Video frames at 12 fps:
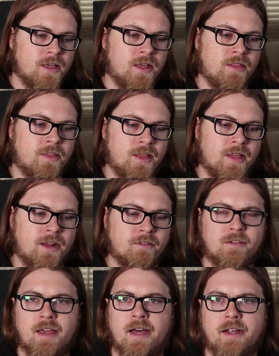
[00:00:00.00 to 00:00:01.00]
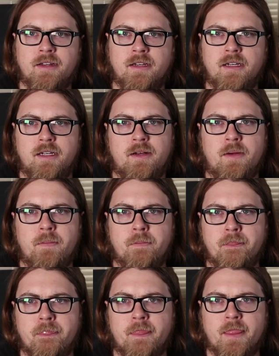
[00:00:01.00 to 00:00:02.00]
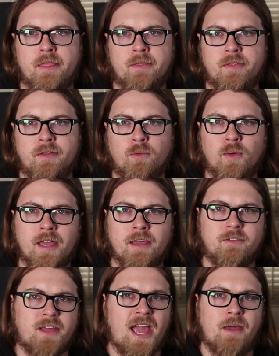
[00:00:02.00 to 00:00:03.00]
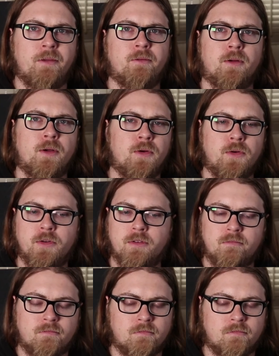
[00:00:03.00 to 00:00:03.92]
And then I've got the Waves Abbey Road